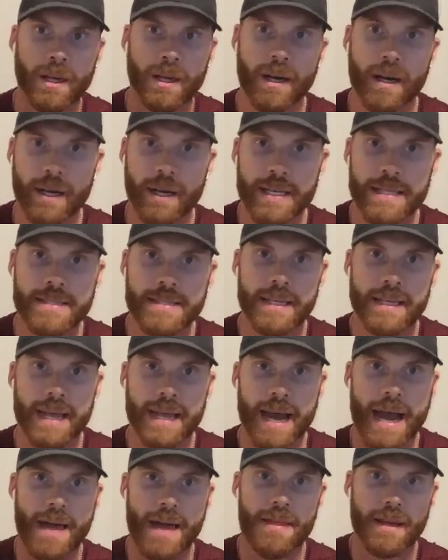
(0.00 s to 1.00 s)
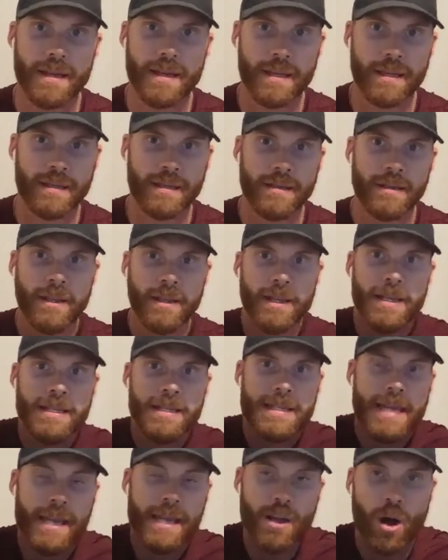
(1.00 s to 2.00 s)
He's the guy that can
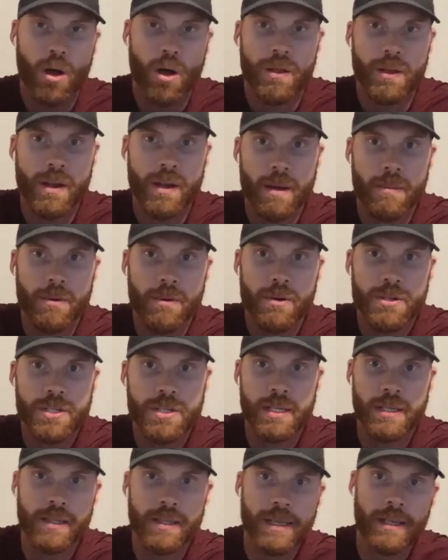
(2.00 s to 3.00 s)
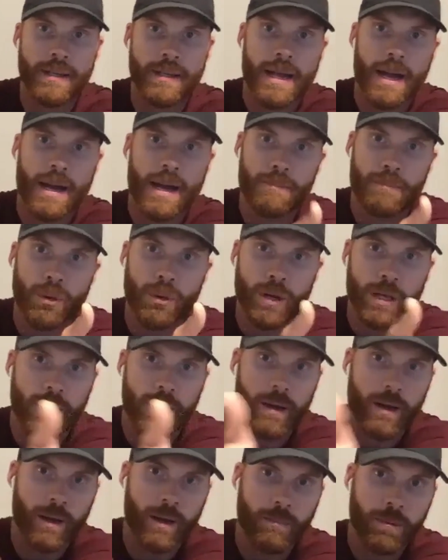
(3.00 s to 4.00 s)
take all the numbers and kind of put
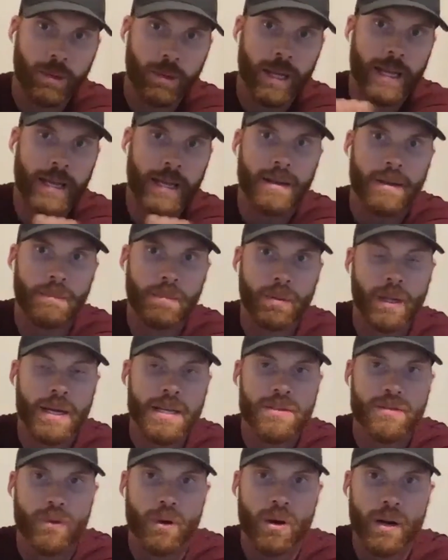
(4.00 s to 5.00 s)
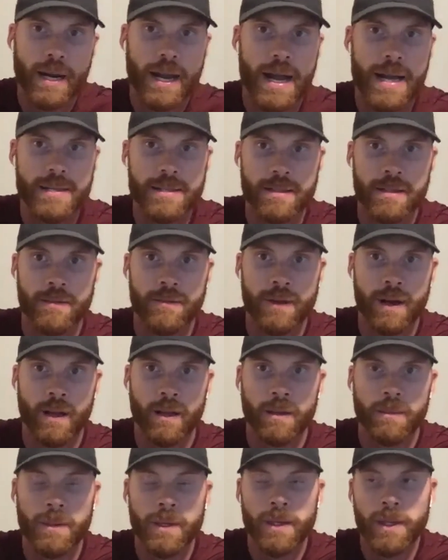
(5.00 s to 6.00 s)
a plan into place for our guys to
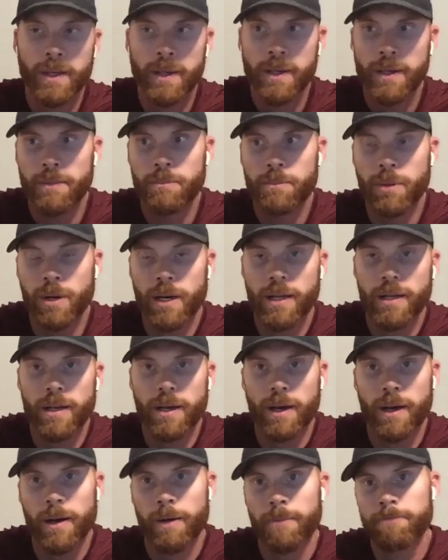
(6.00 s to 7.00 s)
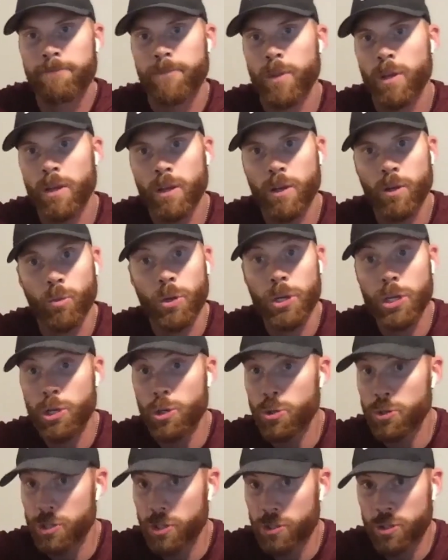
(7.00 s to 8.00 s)
develop. But we
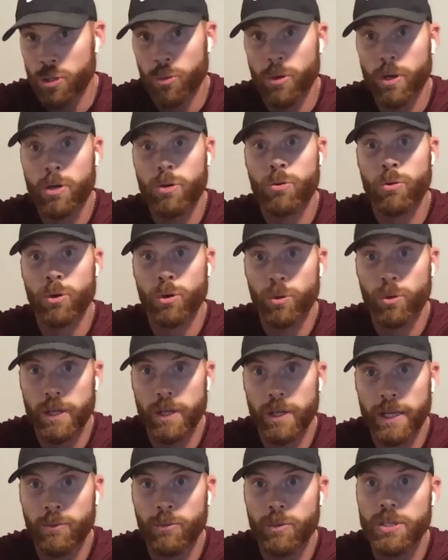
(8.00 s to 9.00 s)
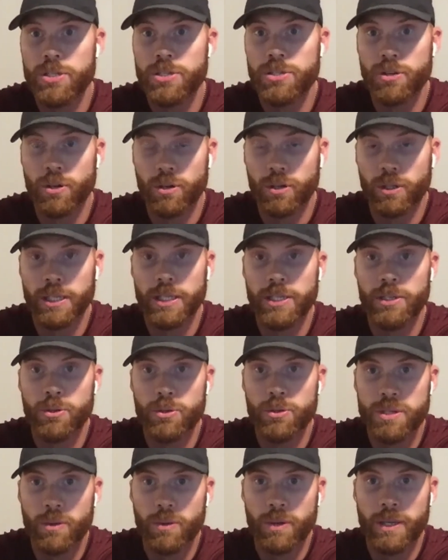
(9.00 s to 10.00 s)
use it to recruit, and we certainly
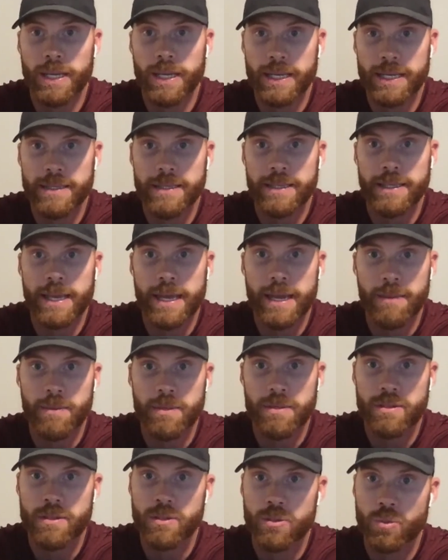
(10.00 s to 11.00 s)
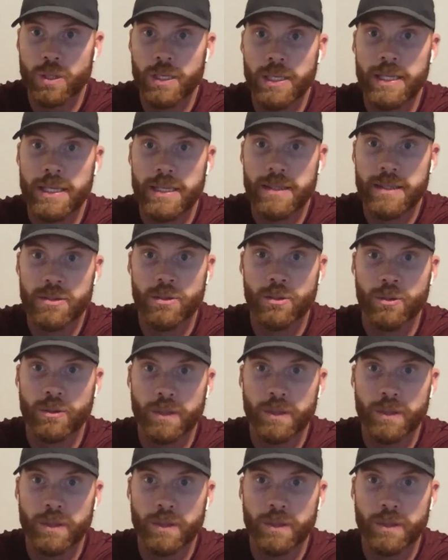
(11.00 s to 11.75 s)
use it when they get to campus because we need to.